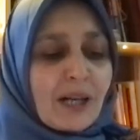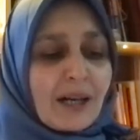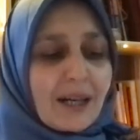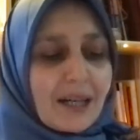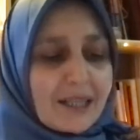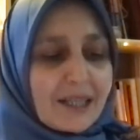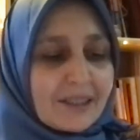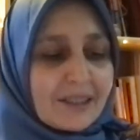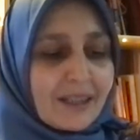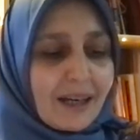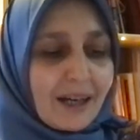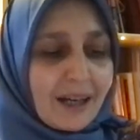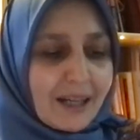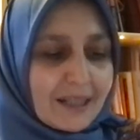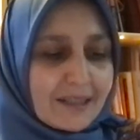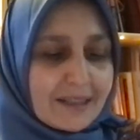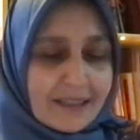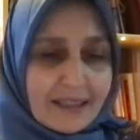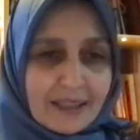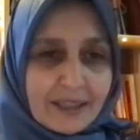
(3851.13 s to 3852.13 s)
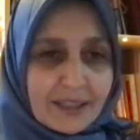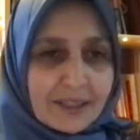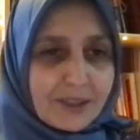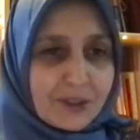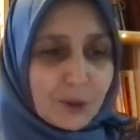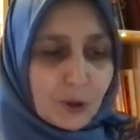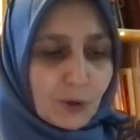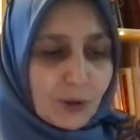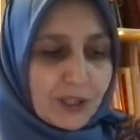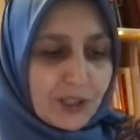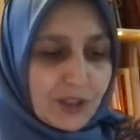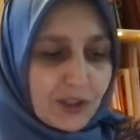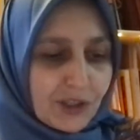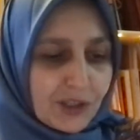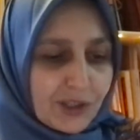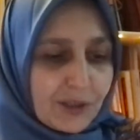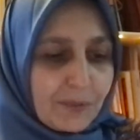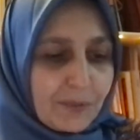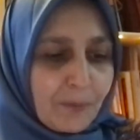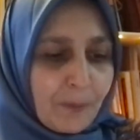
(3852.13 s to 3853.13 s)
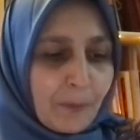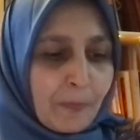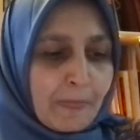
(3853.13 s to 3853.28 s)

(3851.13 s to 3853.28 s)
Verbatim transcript: Khan asked another question.